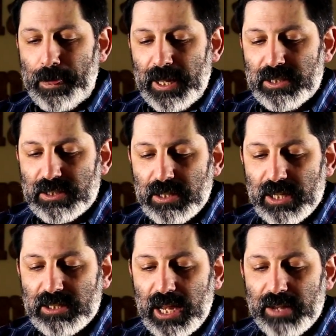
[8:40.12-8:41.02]
It's
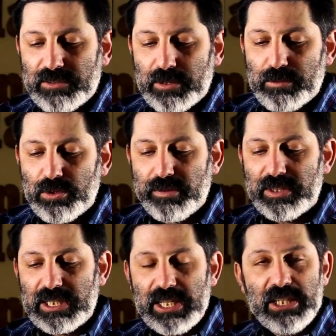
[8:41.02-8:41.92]
nice to have some sort of a
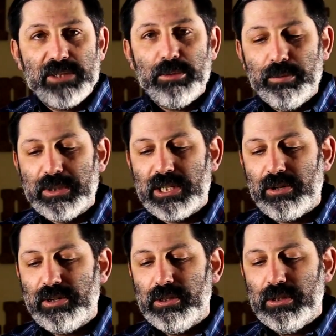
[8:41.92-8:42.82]
teasable
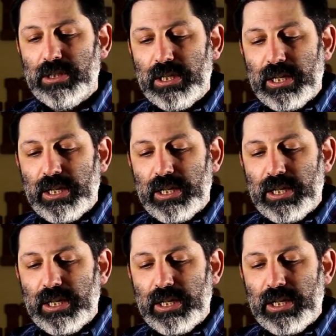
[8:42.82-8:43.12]
material,